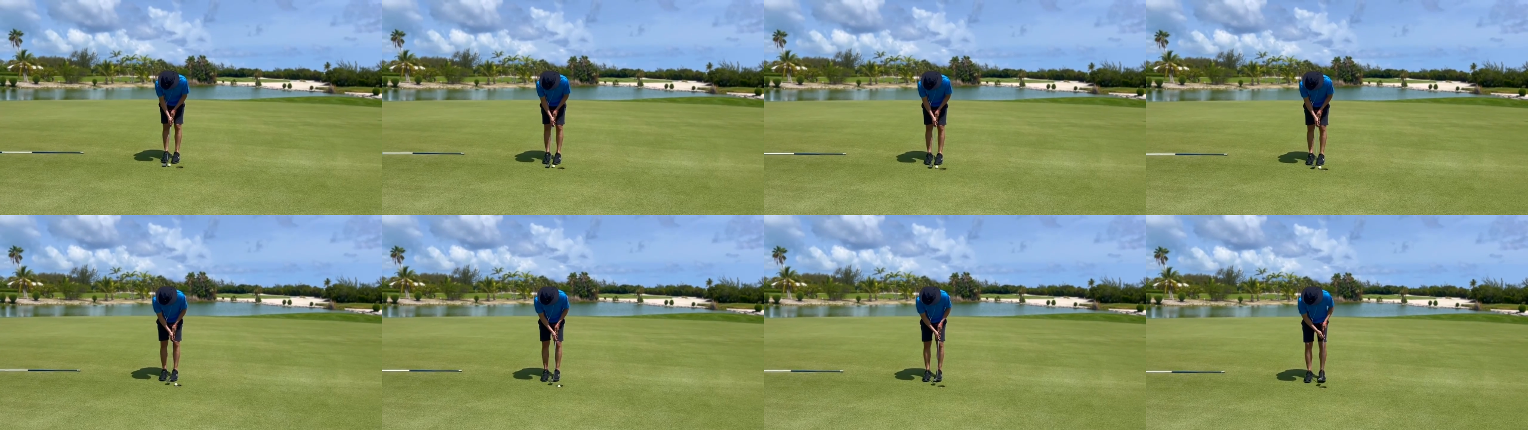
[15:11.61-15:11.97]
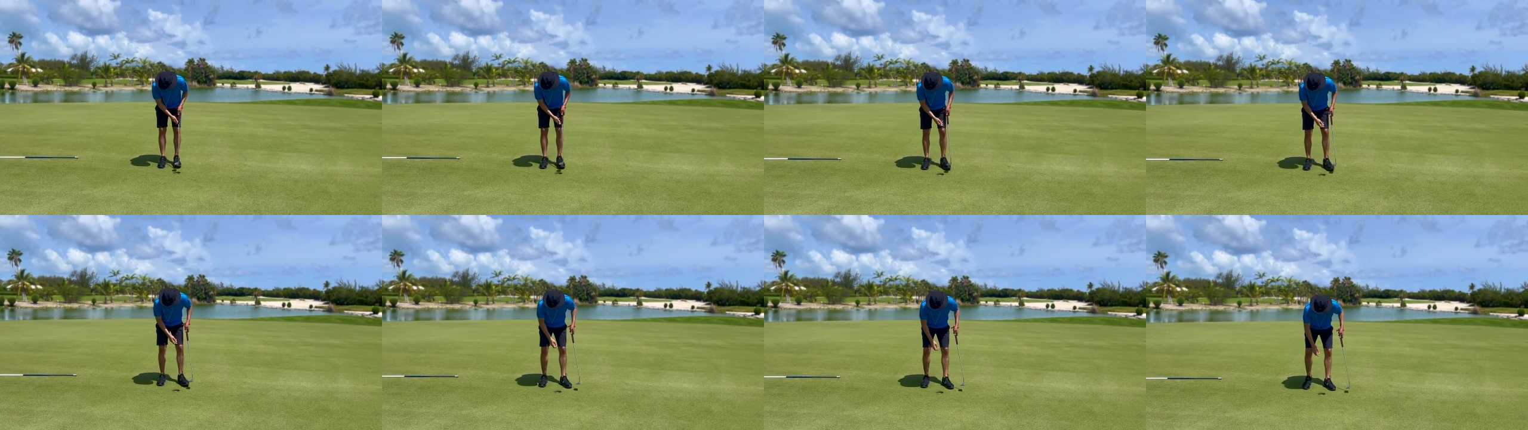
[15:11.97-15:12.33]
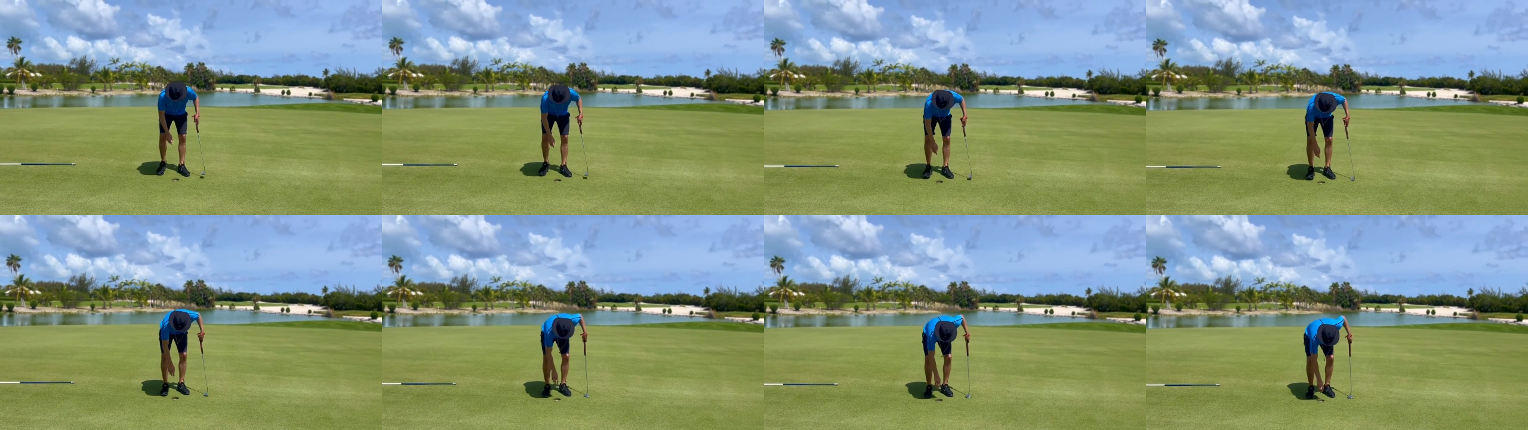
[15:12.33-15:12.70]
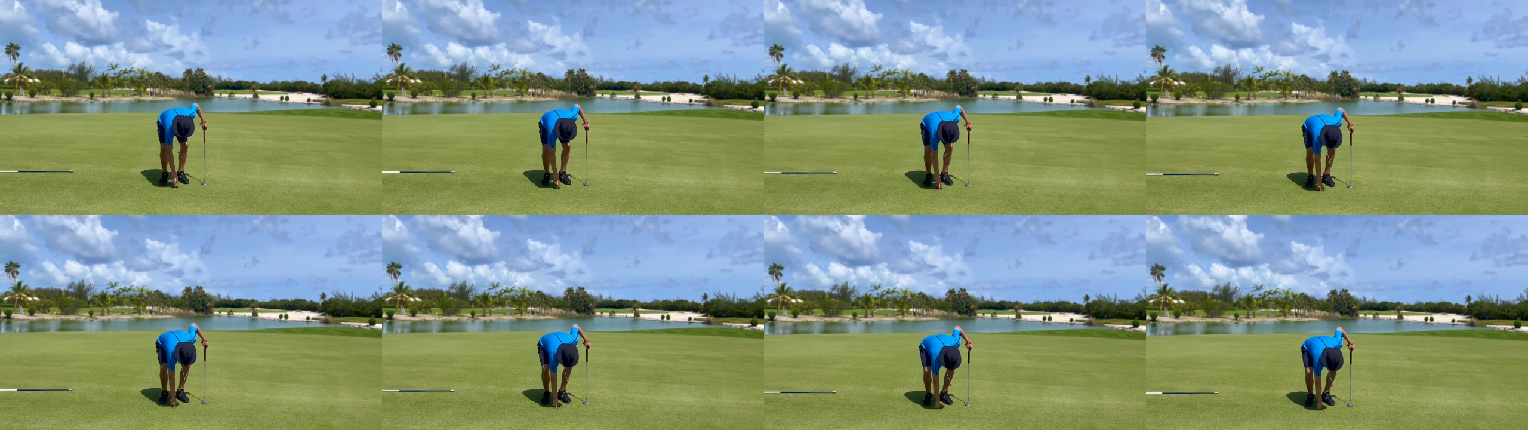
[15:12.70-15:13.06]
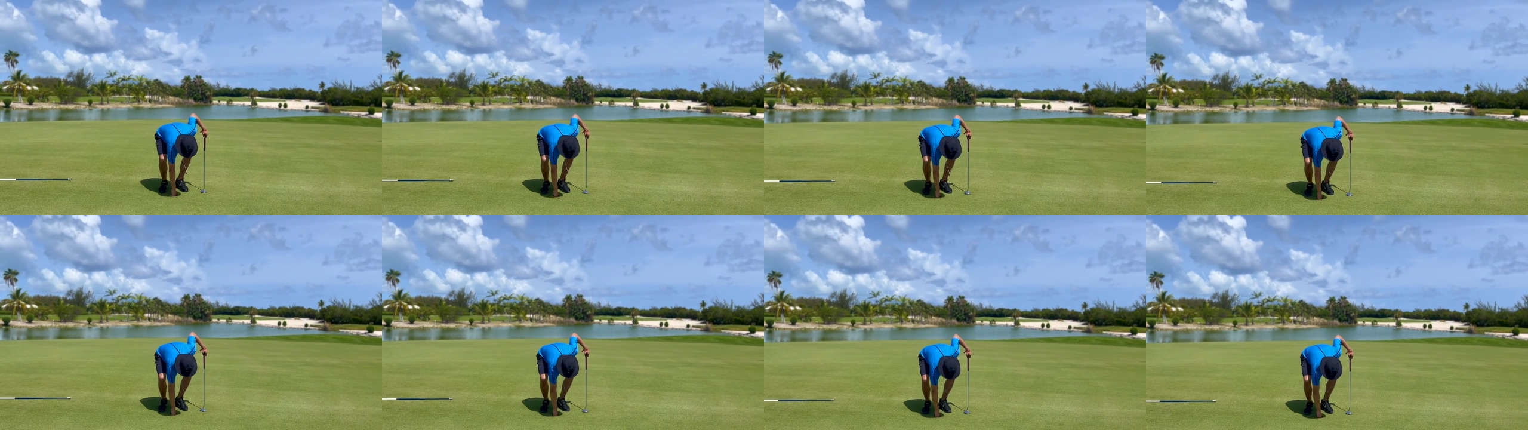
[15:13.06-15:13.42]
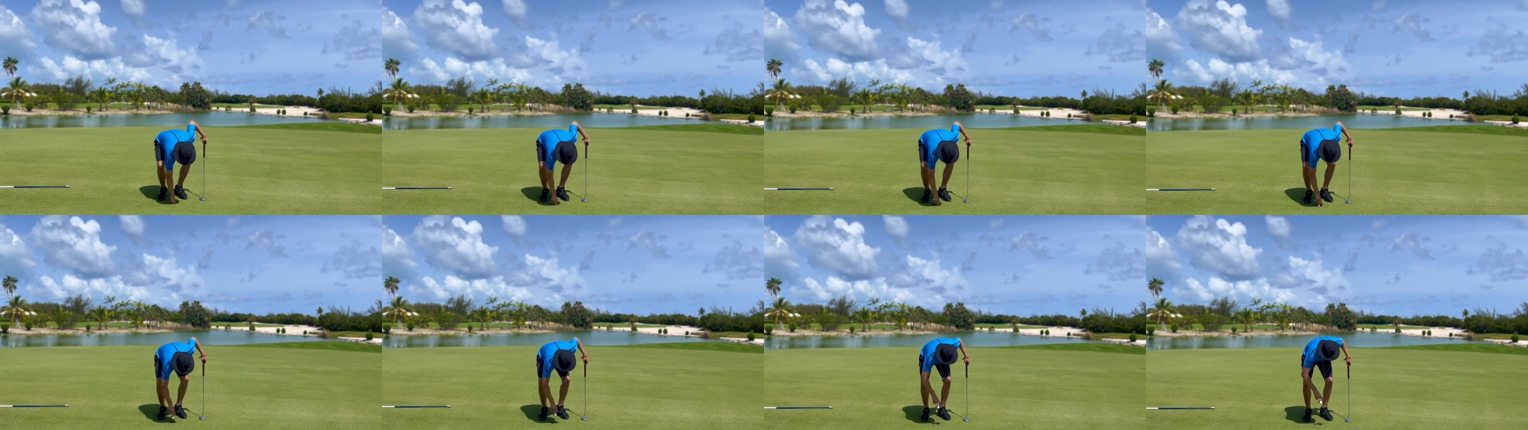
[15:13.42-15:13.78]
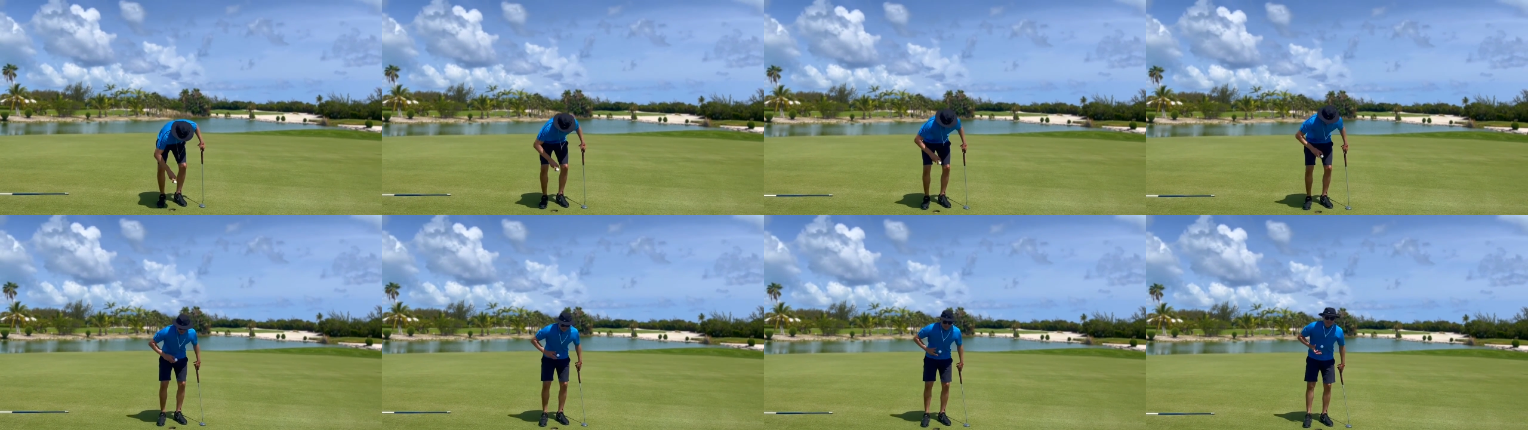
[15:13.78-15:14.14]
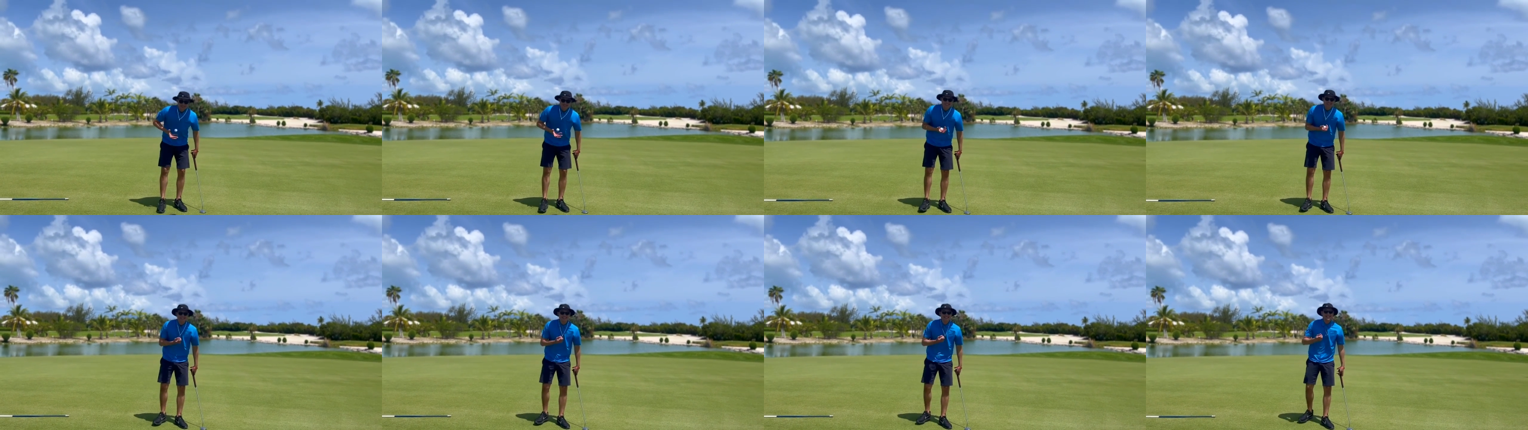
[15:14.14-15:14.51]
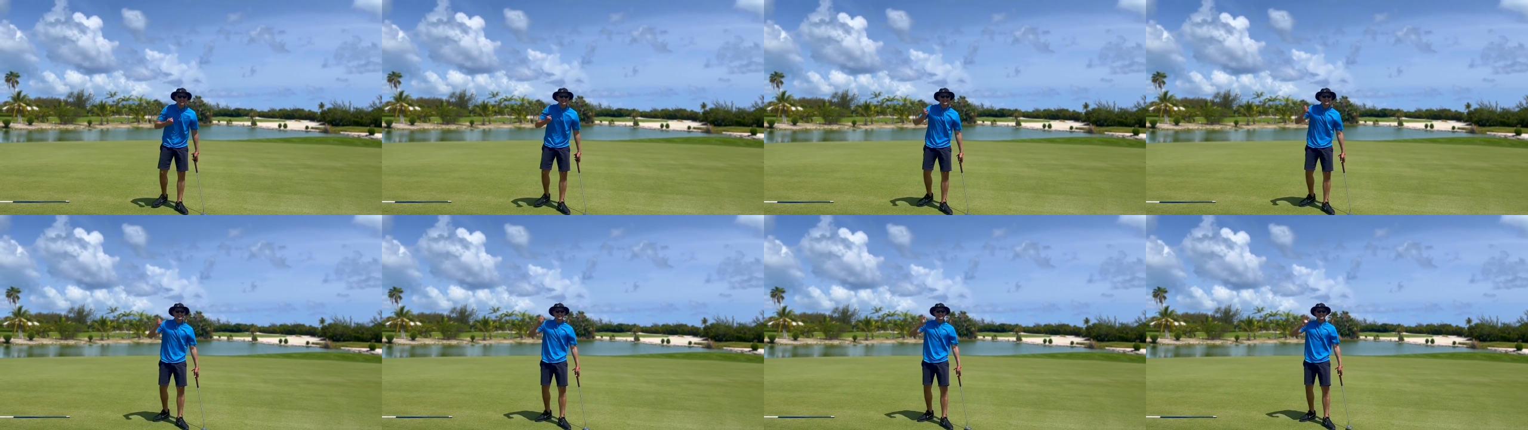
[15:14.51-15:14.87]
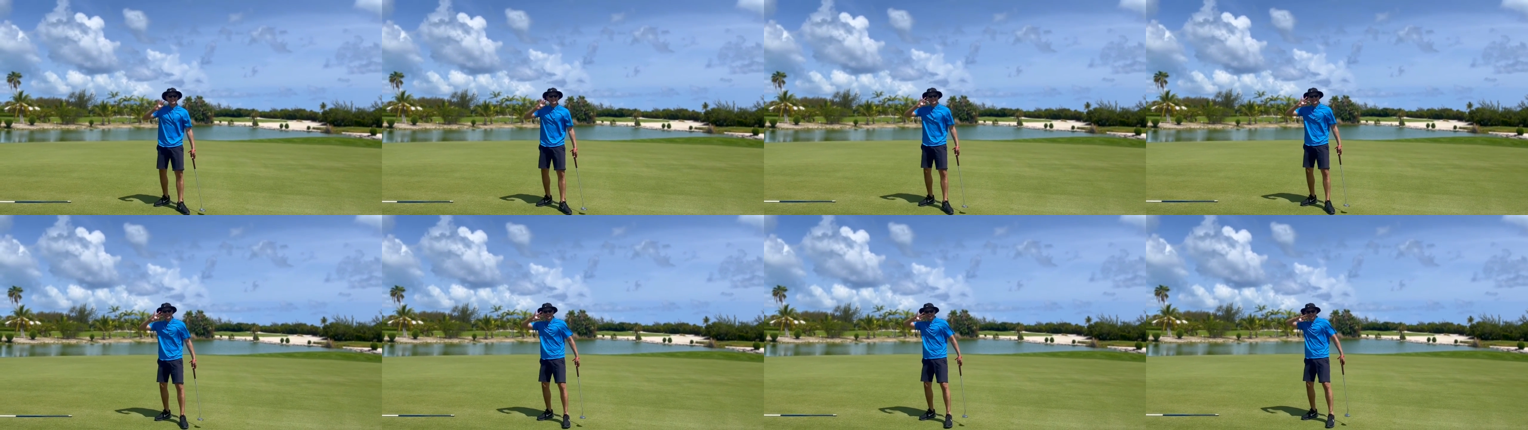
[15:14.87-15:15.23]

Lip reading: No face is visible, so there are no lips to read.